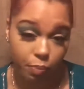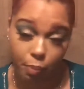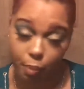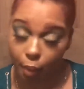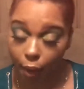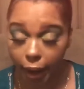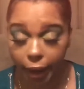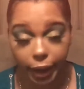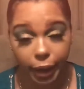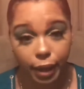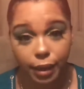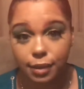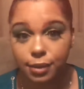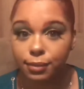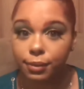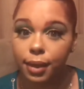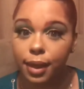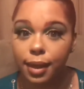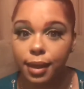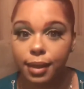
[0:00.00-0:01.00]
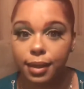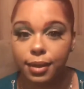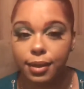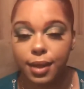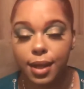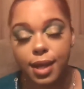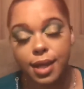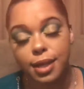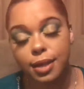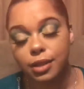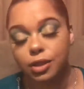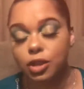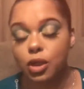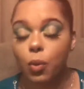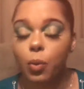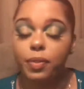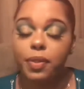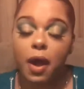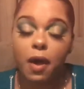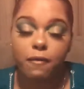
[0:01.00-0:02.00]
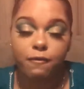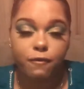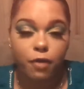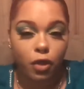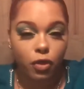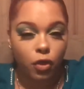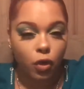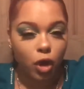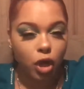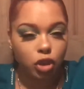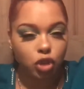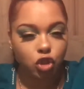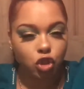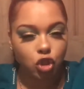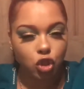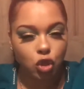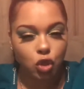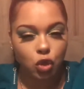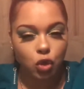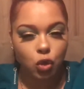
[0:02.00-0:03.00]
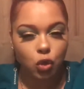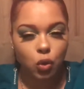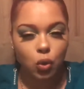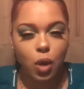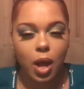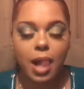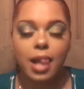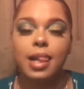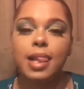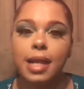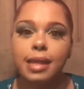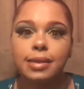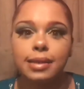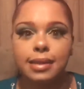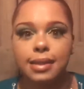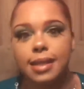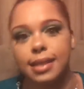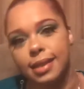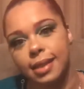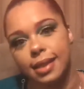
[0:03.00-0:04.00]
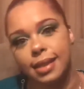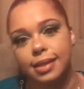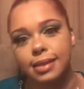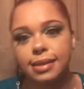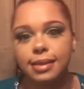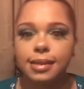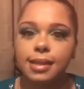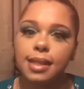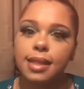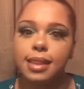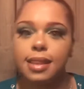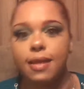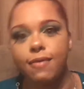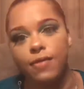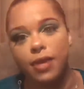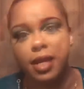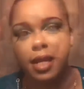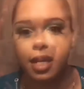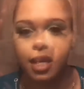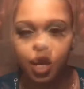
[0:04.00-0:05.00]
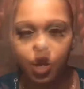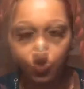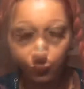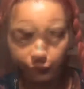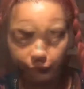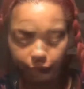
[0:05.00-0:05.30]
bright ass red. So without further ado, let's get into the video.